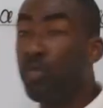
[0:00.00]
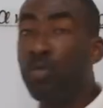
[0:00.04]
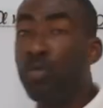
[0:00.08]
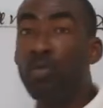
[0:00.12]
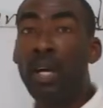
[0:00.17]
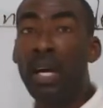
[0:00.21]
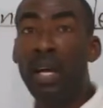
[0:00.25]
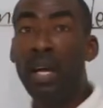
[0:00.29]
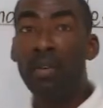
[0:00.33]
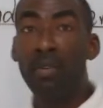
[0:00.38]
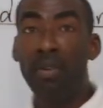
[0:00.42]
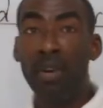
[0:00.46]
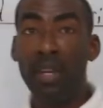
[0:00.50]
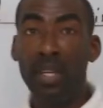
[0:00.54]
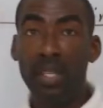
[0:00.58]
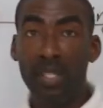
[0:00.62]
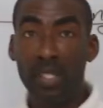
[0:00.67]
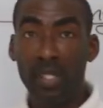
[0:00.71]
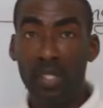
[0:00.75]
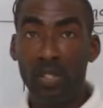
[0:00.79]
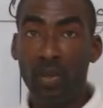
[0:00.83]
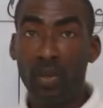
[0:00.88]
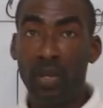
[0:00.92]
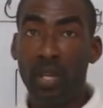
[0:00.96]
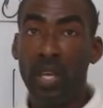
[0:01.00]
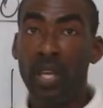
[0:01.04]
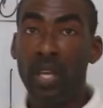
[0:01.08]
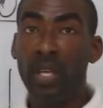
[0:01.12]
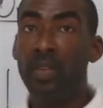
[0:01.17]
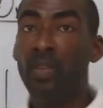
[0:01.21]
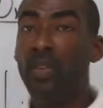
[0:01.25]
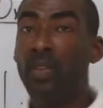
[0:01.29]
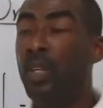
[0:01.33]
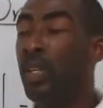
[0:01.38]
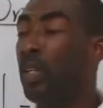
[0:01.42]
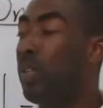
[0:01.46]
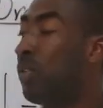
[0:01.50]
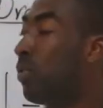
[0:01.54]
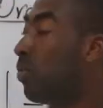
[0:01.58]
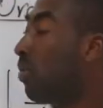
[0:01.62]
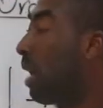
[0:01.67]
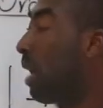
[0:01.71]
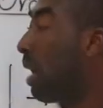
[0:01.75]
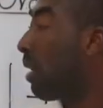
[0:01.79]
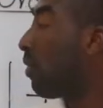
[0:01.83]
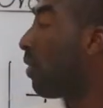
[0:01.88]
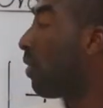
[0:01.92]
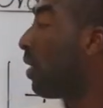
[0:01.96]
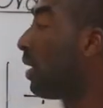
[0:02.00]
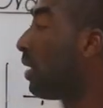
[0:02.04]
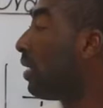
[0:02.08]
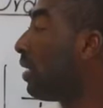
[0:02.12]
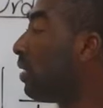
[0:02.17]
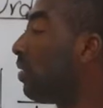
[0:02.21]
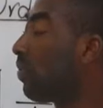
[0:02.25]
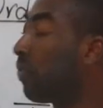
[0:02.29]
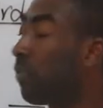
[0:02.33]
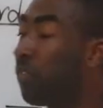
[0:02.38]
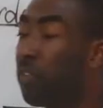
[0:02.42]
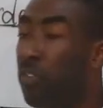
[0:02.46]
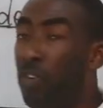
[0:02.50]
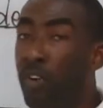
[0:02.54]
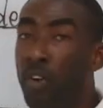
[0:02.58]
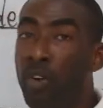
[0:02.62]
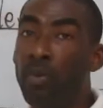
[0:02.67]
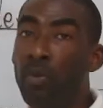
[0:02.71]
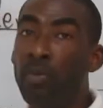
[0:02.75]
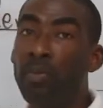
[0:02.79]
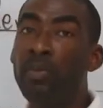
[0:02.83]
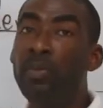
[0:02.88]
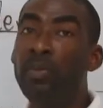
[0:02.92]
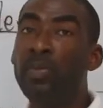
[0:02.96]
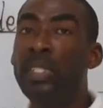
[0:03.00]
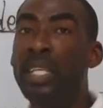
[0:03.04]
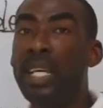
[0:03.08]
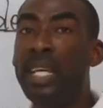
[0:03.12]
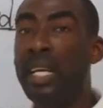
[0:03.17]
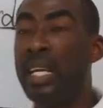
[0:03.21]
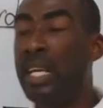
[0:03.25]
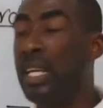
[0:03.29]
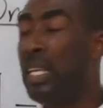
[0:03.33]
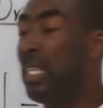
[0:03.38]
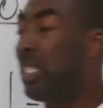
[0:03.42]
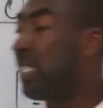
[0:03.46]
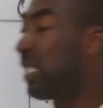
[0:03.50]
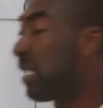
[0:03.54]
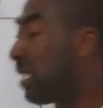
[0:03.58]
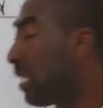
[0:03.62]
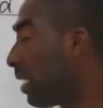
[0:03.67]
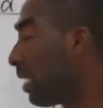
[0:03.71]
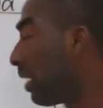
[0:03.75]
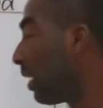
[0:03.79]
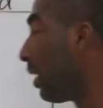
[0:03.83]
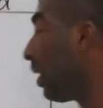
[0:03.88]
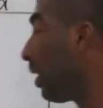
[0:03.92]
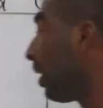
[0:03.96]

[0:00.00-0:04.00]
to arrange, okay? To arrange from the least